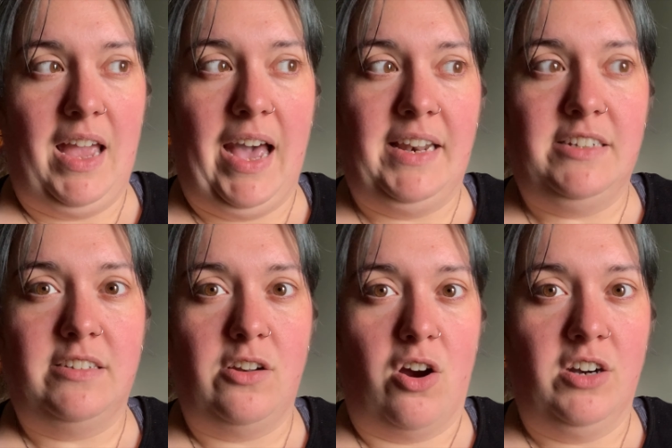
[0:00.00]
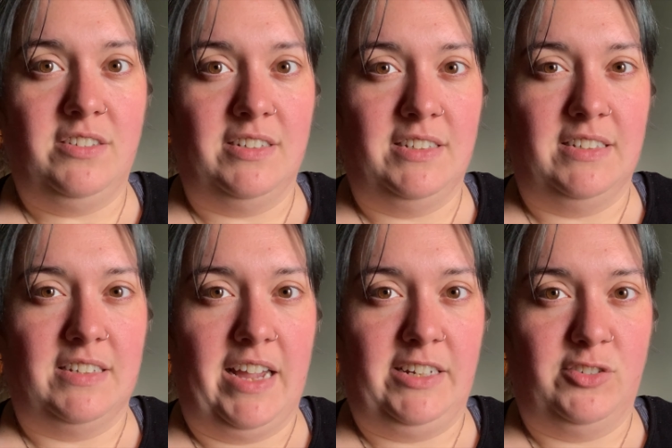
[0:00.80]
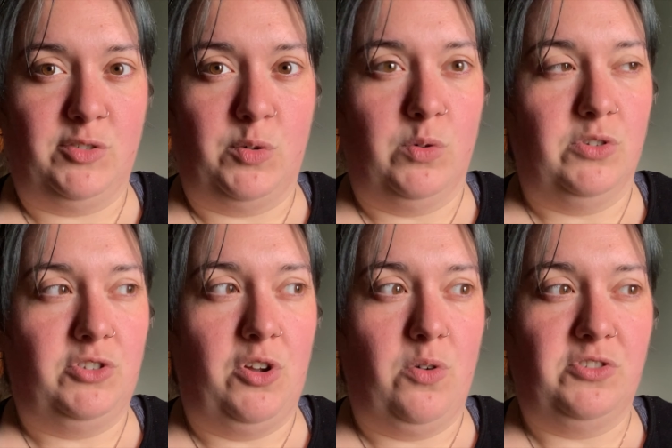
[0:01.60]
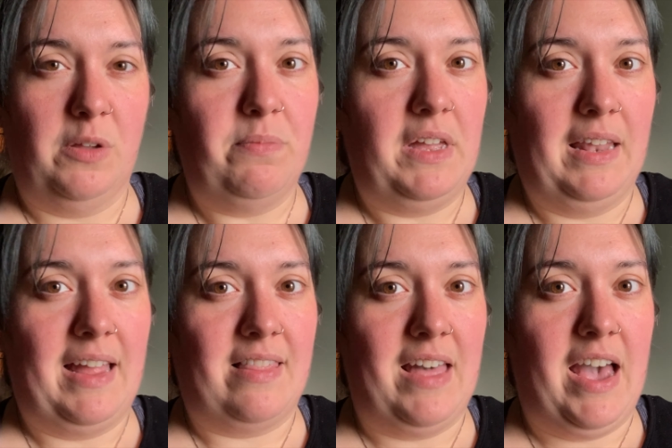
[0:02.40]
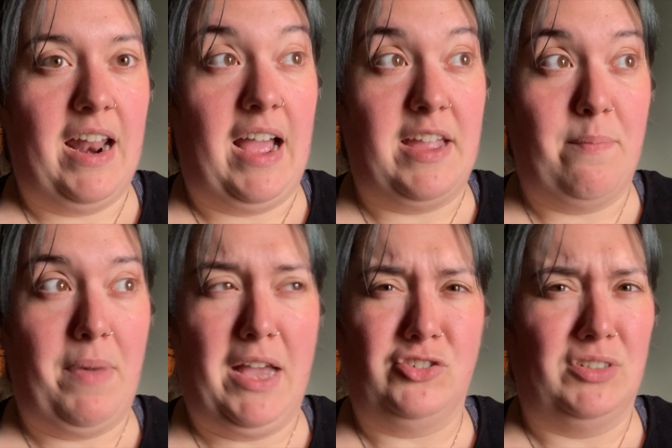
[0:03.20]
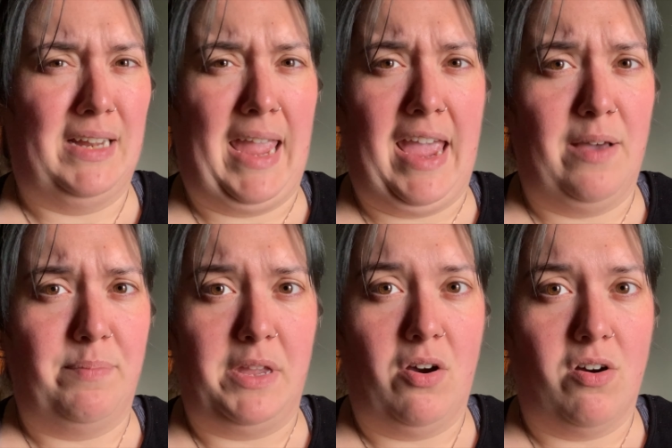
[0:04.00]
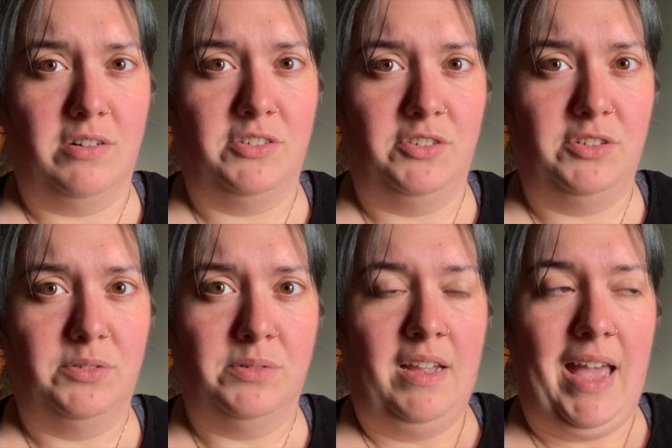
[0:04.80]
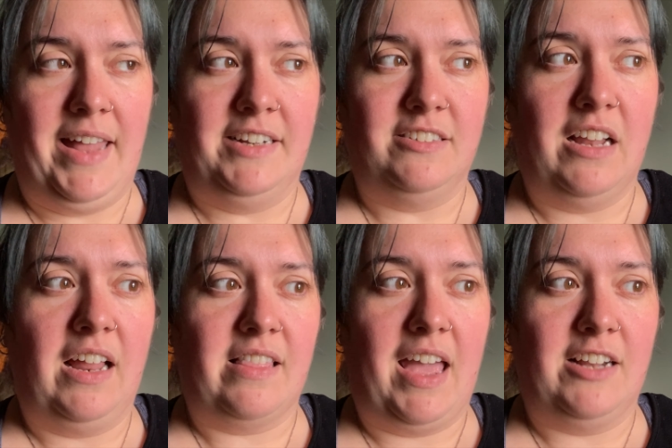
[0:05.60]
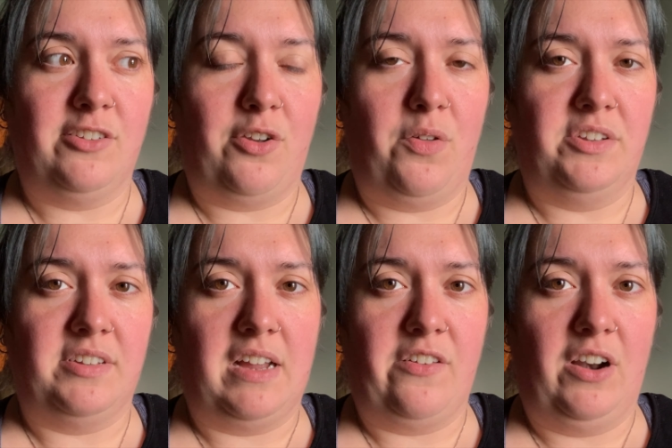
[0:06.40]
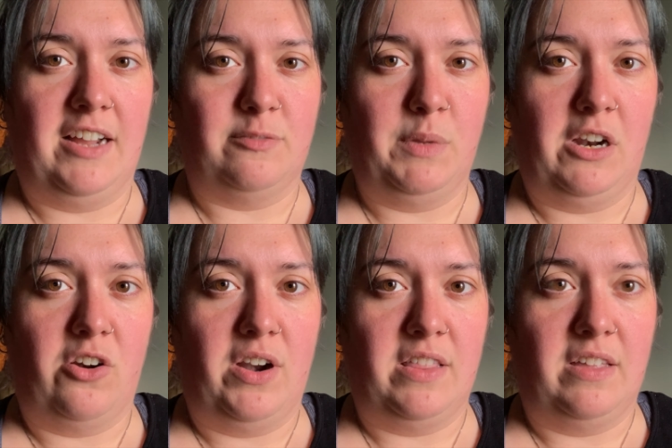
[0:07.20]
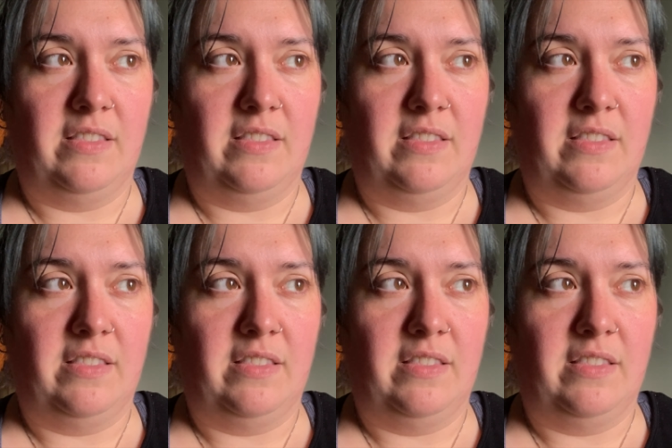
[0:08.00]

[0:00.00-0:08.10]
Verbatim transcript: And it's an arts and design school, so something like that, I imagine, can't be hard to do. And it's not like they had to throw this together last minute or anything.